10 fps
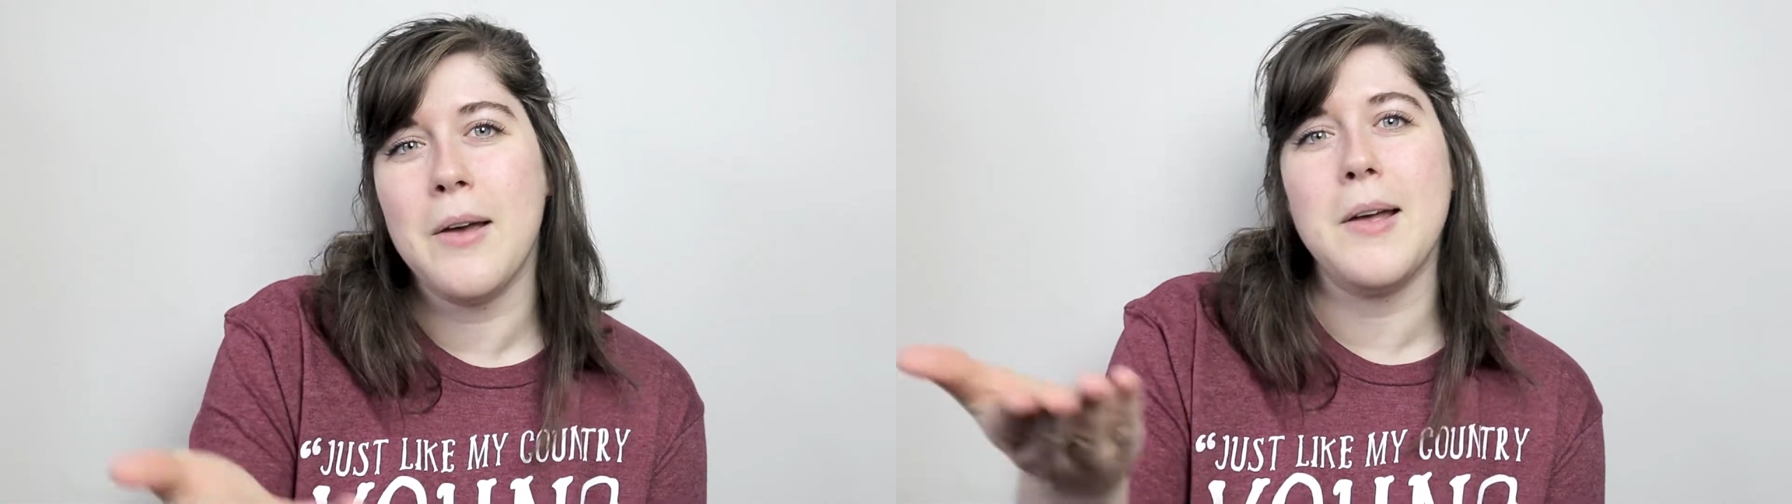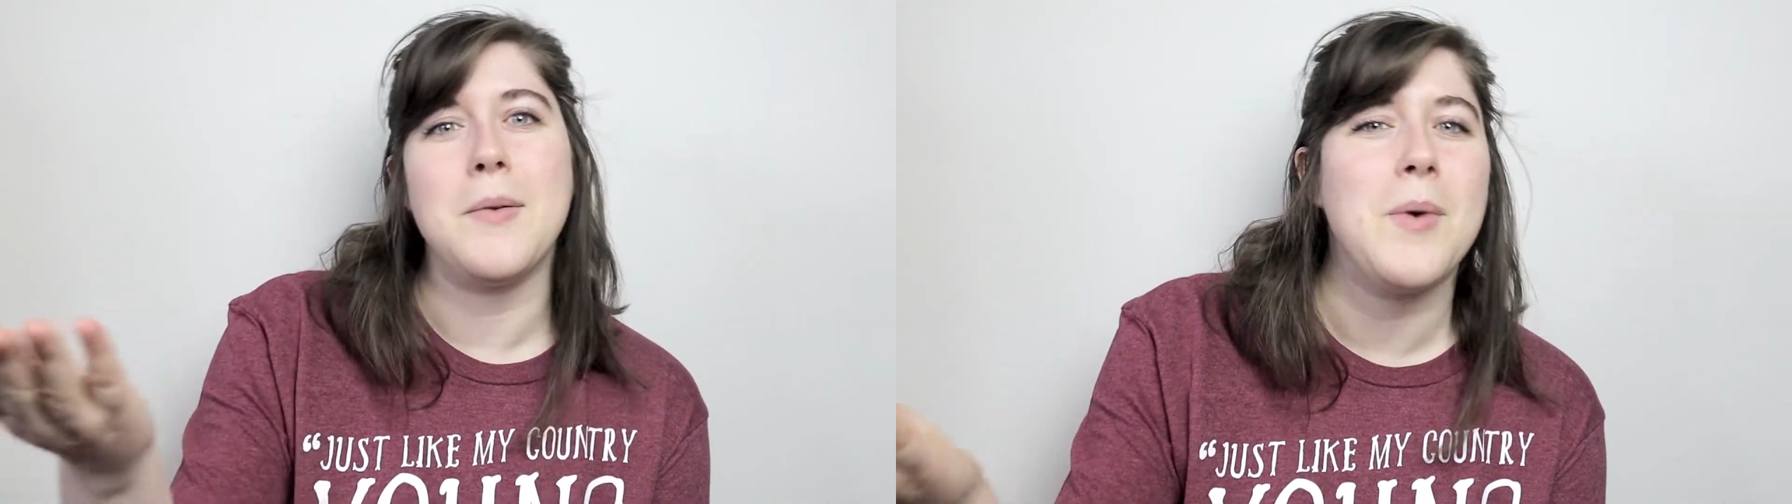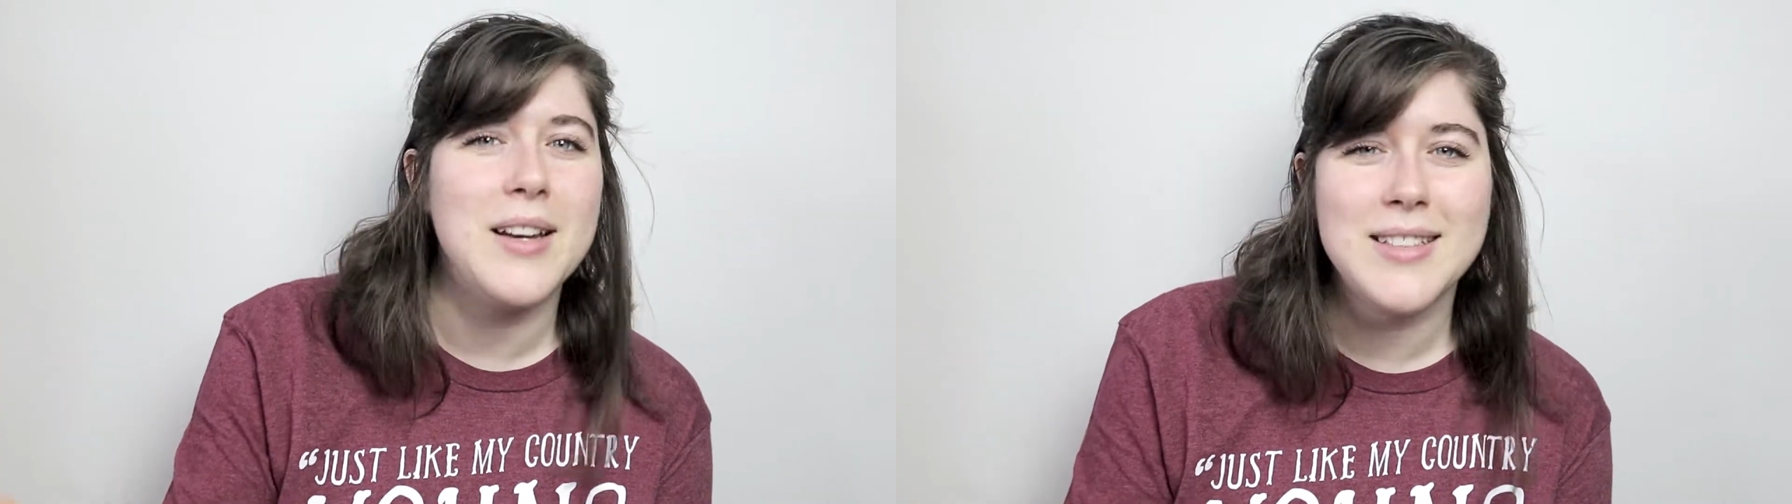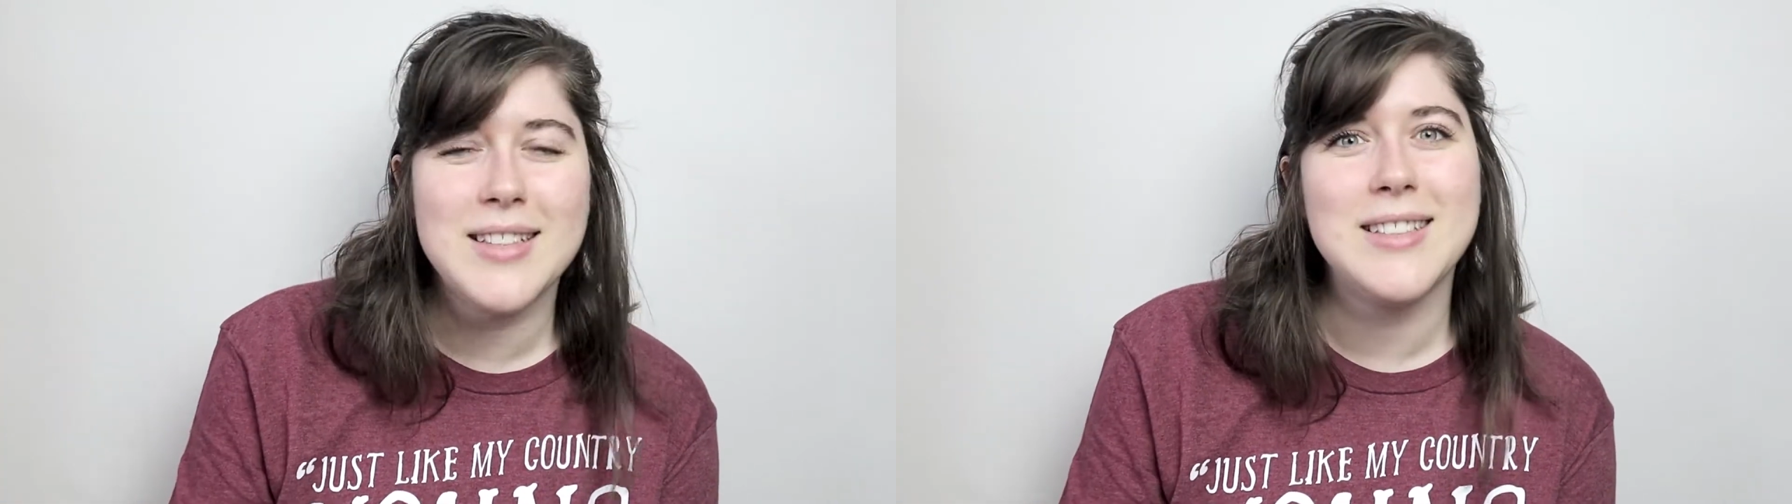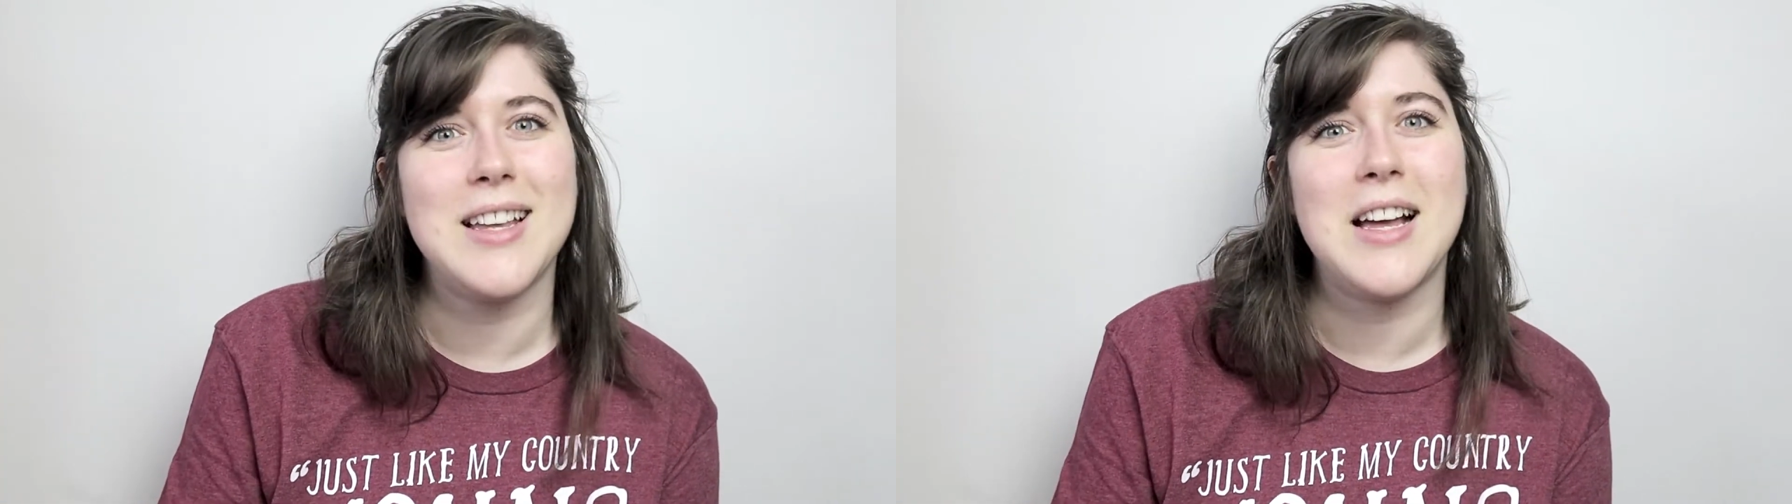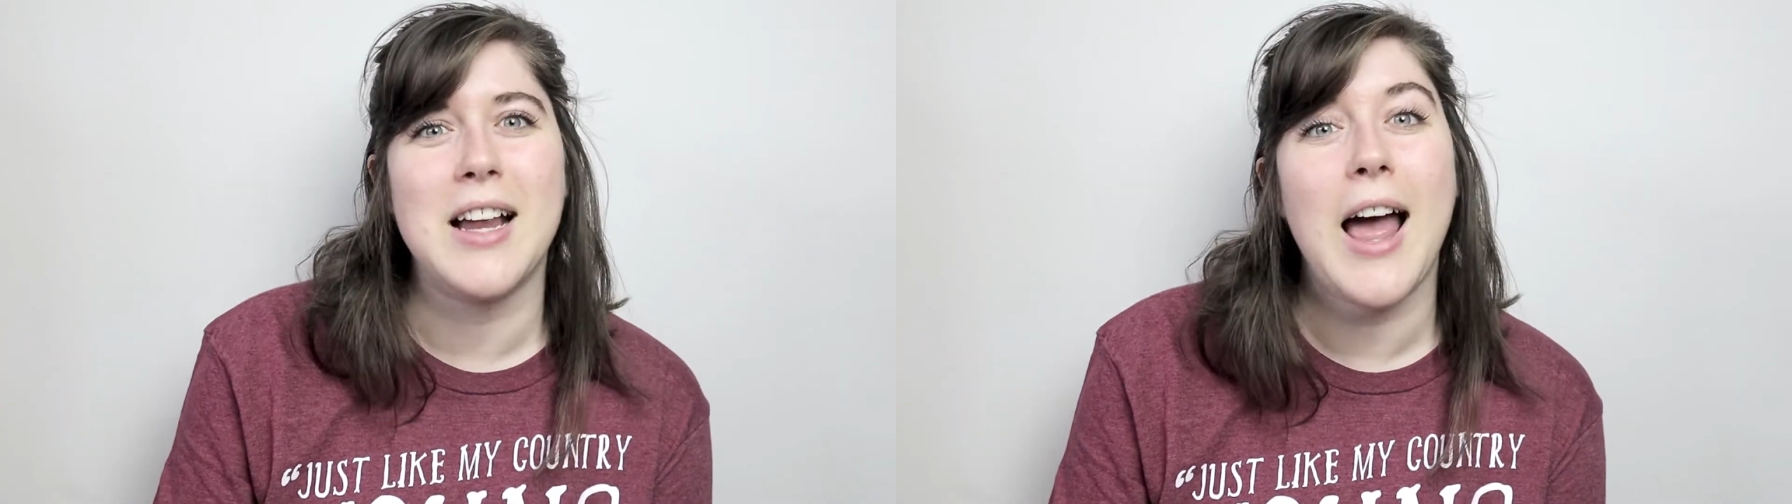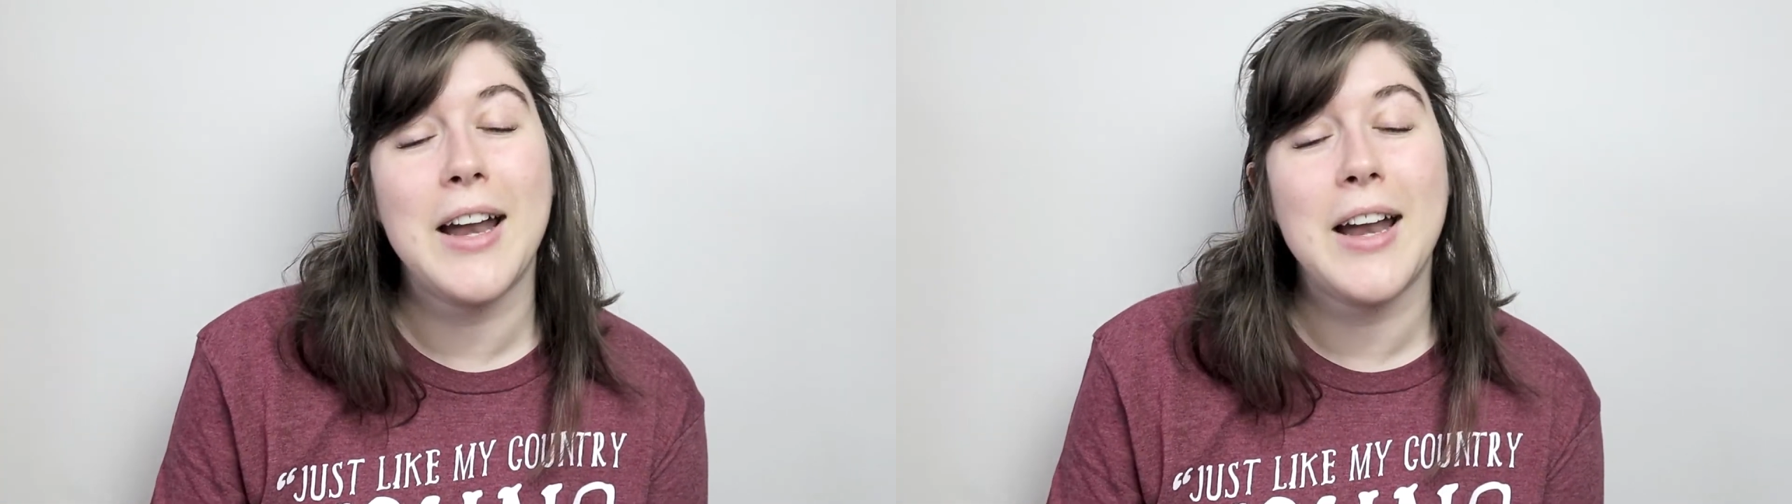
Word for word: huh, what is this song?